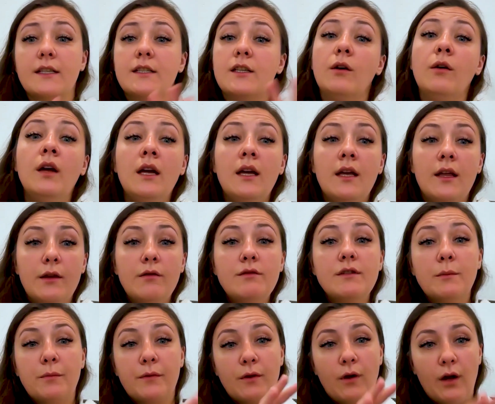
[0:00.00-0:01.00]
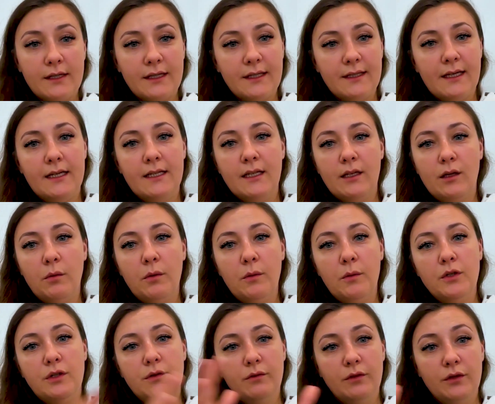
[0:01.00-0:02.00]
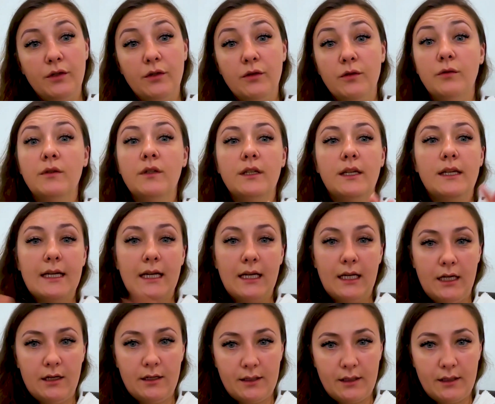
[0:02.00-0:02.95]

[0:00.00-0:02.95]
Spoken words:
So there's a process that we would do 10 years